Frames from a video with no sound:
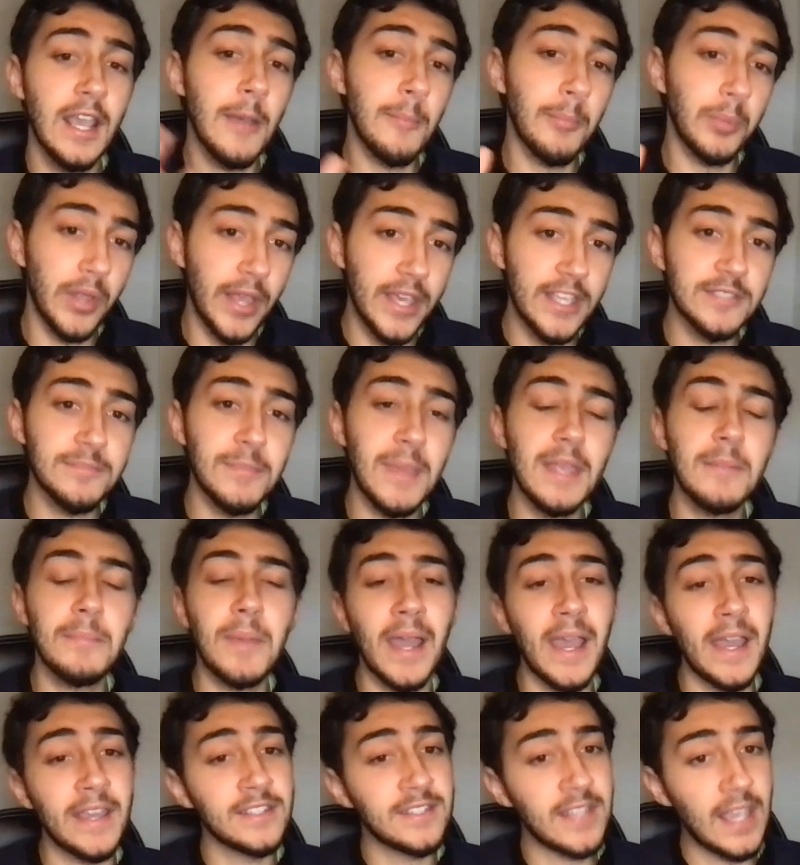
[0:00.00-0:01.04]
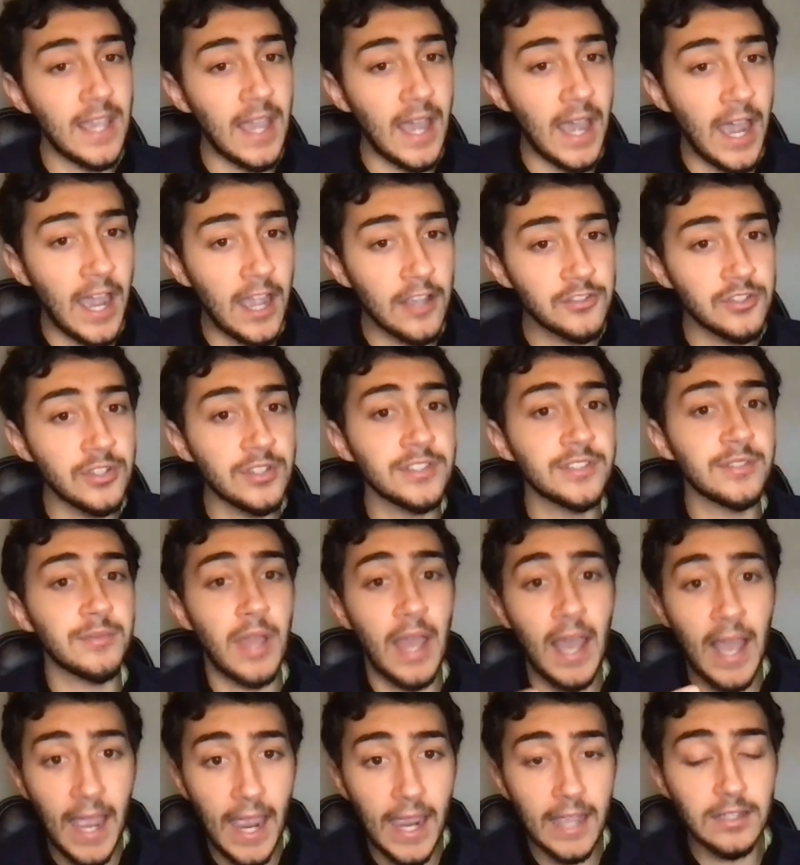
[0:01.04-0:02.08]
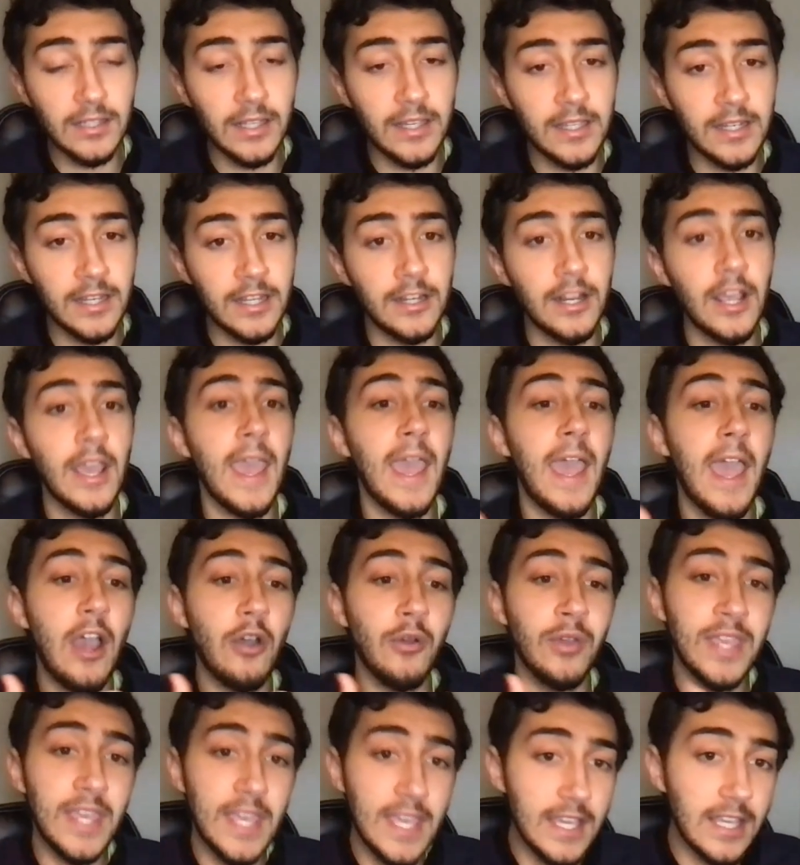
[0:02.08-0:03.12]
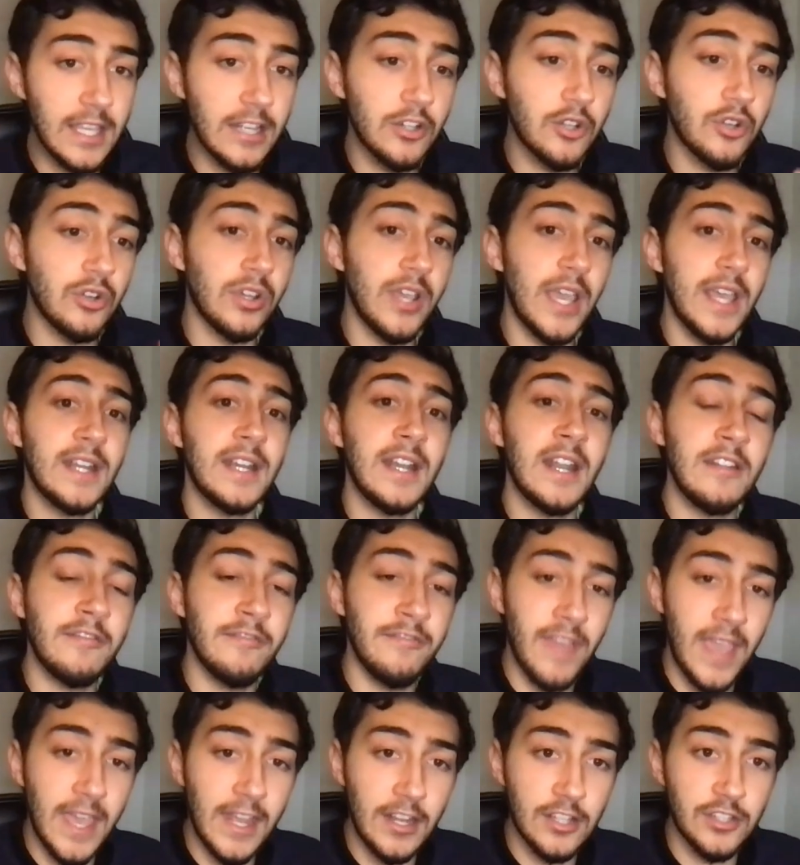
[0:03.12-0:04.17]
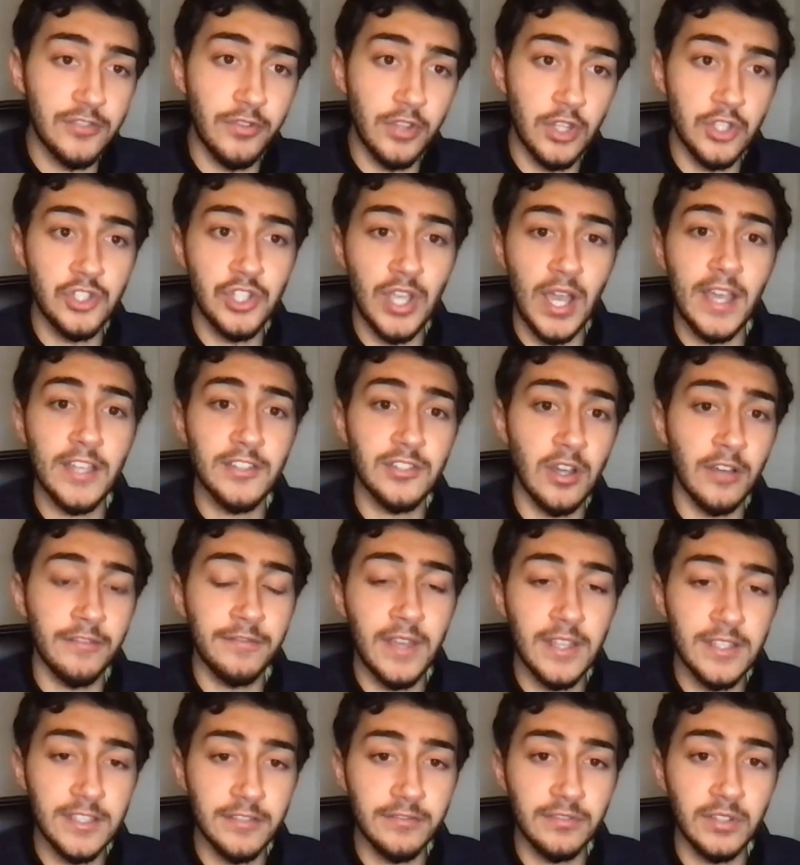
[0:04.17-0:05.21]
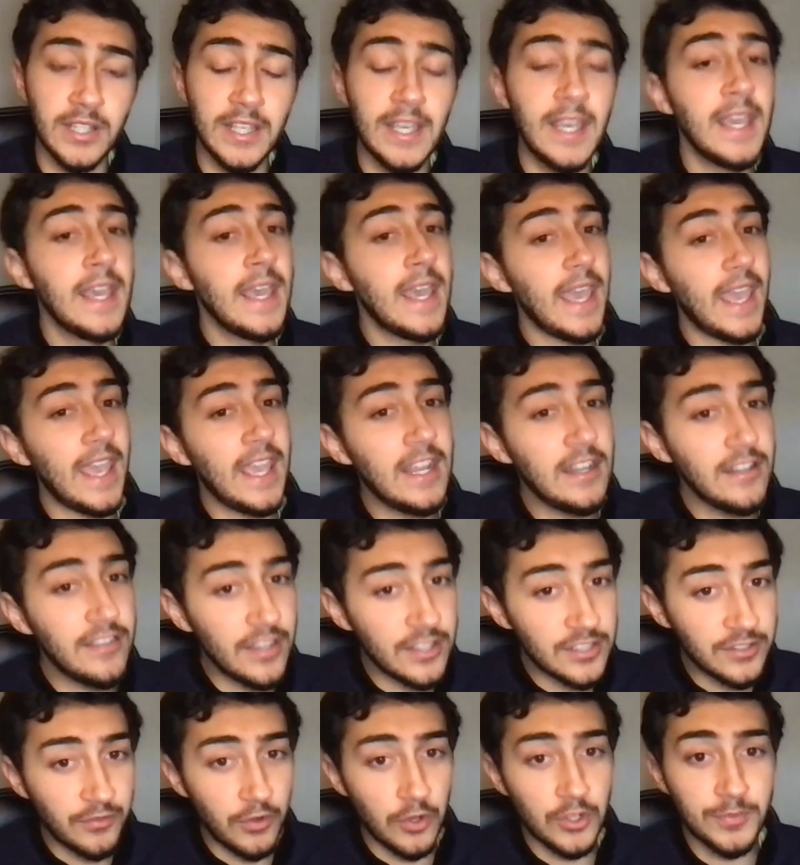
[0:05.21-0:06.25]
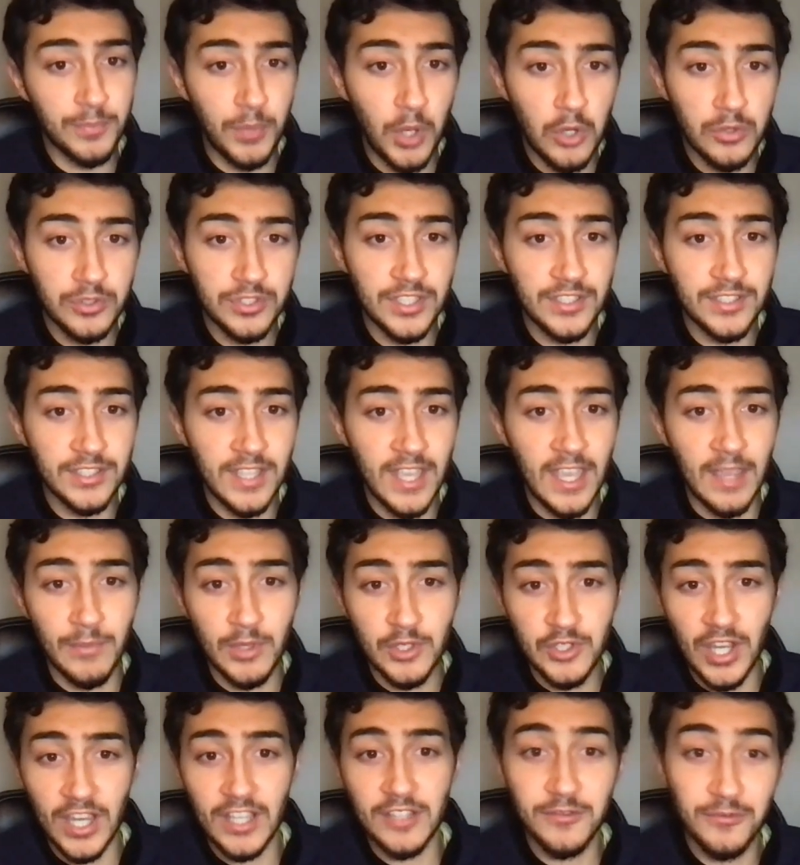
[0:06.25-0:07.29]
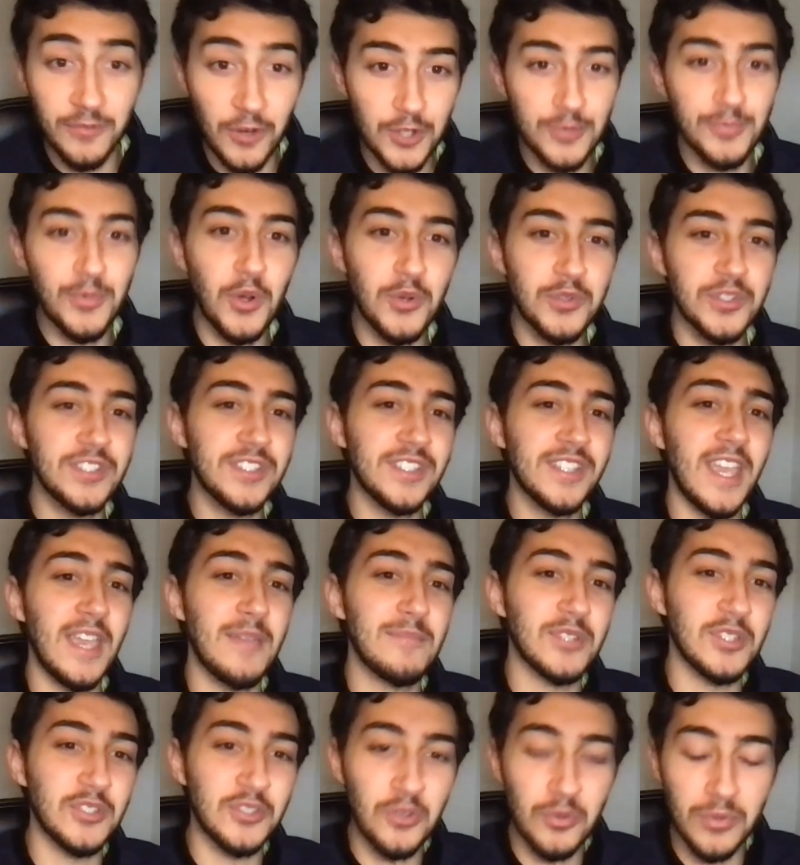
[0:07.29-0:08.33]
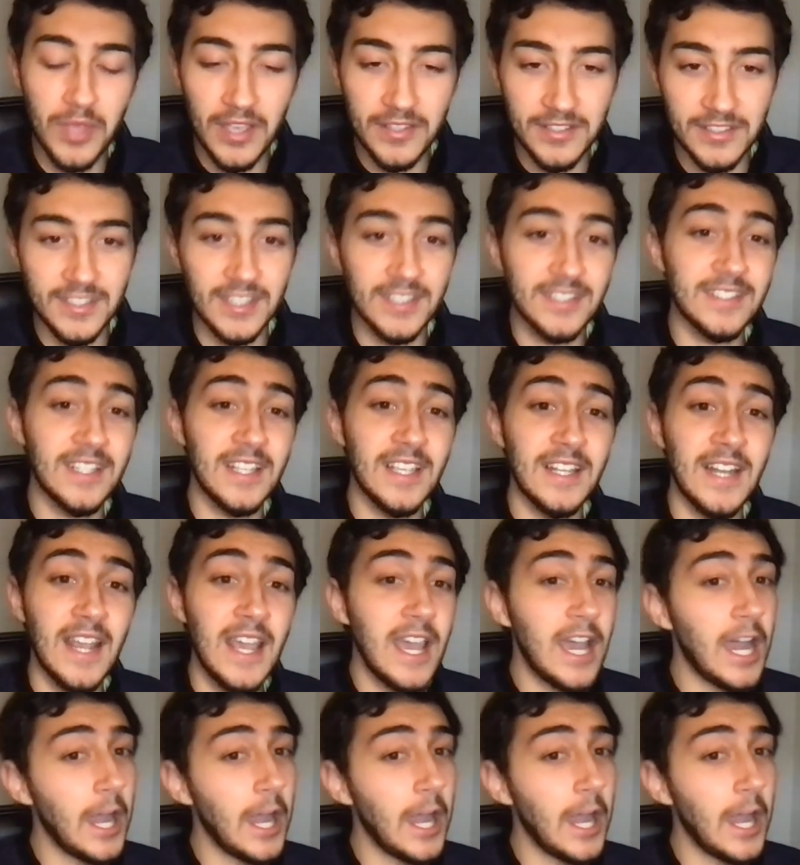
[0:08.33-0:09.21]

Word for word: Plays made by Isaiah Hodgins, highlighting how he can create an advantage for the Giants offensively in this first postseason game. The Giants' first postseason game since 2016.